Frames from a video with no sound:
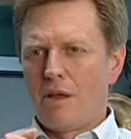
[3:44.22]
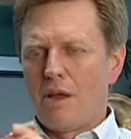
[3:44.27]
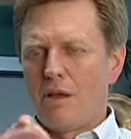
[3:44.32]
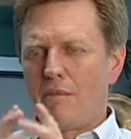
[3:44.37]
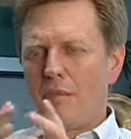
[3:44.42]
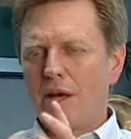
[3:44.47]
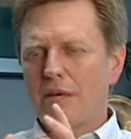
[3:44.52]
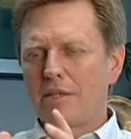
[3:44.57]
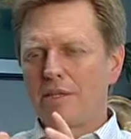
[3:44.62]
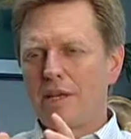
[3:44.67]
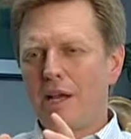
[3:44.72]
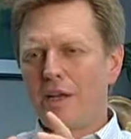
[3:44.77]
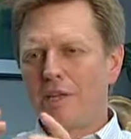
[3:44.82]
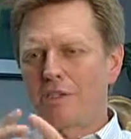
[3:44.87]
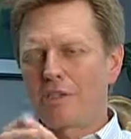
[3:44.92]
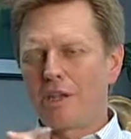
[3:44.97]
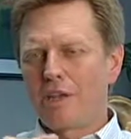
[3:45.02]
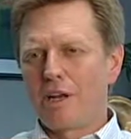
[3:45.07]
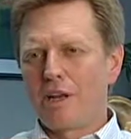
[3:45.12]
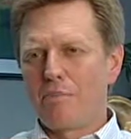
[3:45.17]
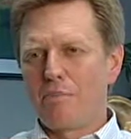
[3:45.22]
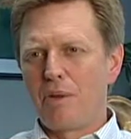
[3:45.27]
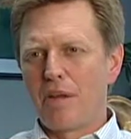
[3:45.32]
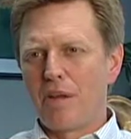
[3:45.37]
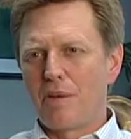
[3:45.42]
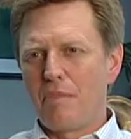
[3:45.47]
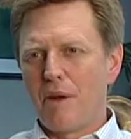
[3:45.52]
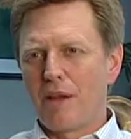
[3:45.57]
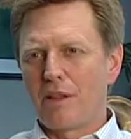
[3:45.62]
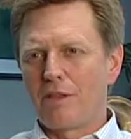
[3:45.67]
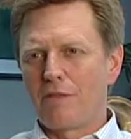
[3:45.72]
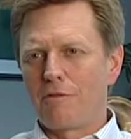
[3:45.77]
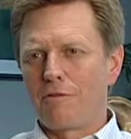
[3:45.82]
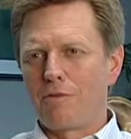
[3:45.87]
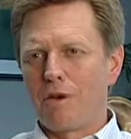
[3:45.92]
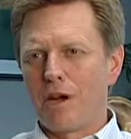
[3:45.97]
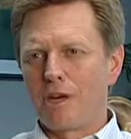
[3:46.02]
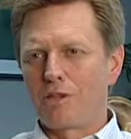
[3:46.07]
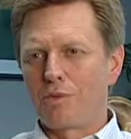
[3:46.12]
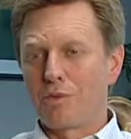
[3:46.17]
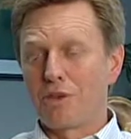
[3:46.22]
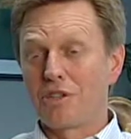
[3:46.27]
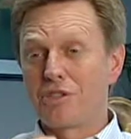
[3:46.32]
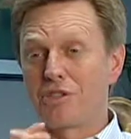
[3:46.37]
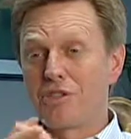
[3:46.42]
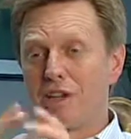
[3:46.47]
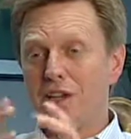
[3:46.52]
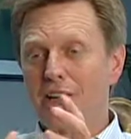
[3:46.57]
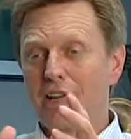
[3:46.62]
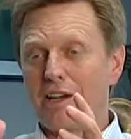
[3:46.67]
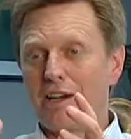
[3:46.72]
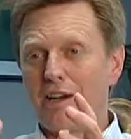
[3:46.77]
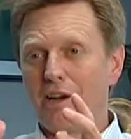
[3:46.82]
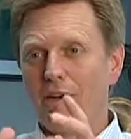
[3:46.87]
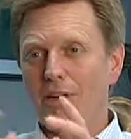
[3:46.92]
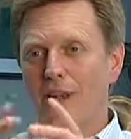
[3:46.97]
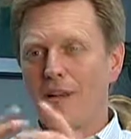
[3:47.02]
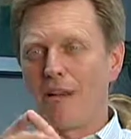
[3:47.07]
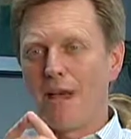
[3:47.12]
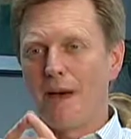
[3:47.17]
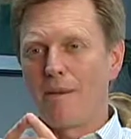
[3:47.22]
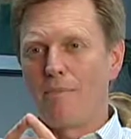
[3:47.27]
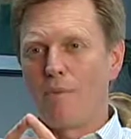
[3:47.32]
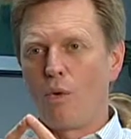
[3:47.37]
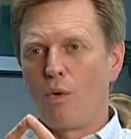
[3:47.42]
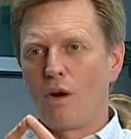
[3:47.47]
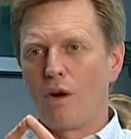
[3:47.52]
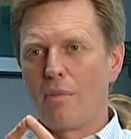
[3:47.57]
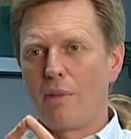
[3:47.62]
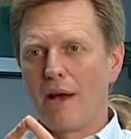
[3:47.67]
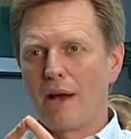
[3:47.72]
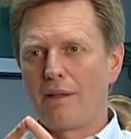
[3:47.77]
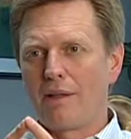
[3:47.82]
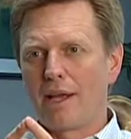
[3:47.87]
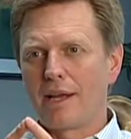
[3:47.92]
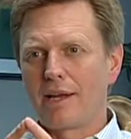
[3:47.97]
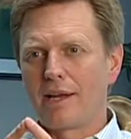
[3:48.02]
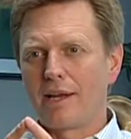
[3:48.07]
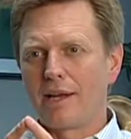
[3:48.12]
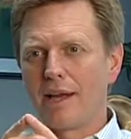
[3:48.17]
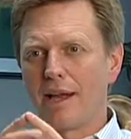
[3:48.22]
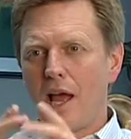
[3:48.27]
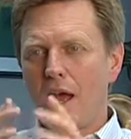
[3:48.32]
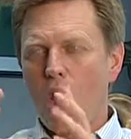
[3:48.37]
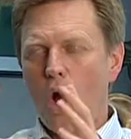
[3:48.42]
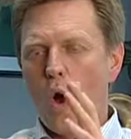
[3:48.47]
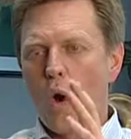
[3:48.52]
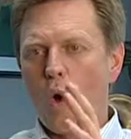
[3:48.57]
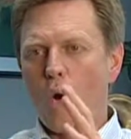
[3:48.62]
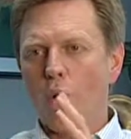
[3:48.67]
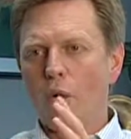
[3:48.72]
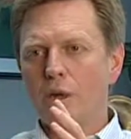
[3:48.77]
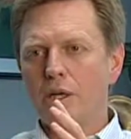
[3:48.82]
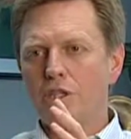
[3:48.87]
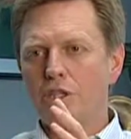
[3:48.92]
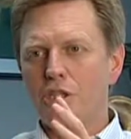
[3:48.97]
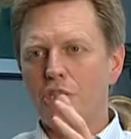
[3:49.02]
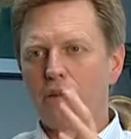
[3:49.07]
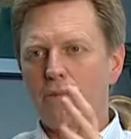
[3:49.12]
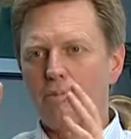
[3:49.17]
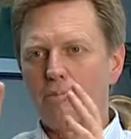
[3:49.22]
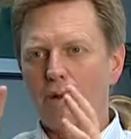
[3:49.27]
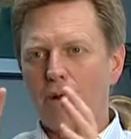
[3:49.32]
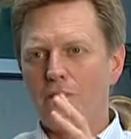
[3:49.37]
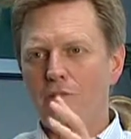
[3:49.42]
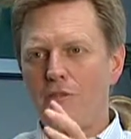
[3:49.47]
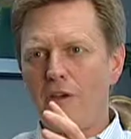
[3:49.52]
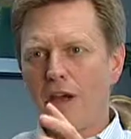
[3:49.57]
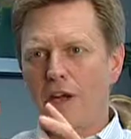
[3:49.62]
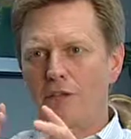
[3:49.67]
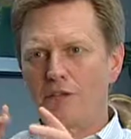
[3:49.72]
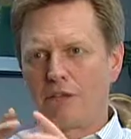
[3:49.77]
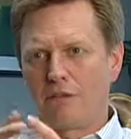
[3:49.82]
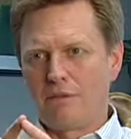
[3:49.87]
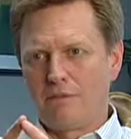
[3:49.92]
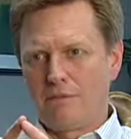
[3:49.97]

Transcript: Mike, tell us a little bit about the phrase we're seeing and hearing a lot more about lately, origin perfection.